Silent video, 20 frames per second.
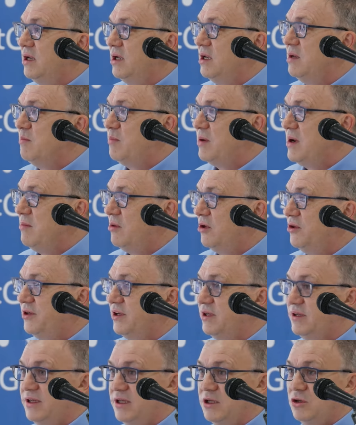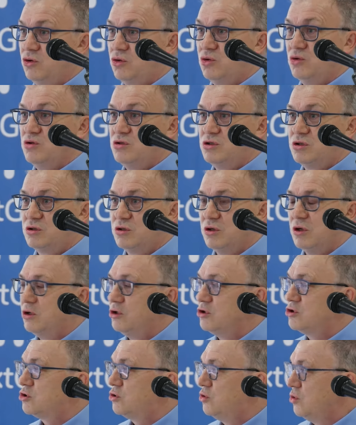implemented in two
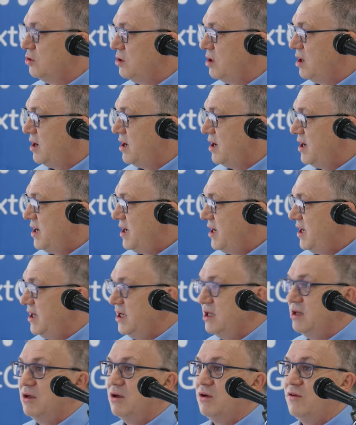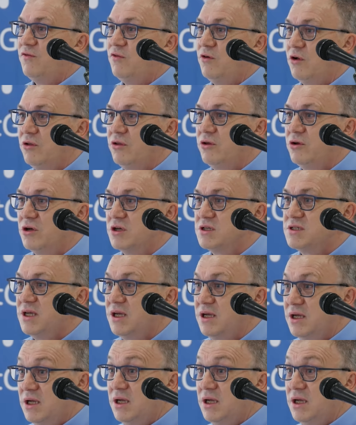uh, schools in uh, Flanders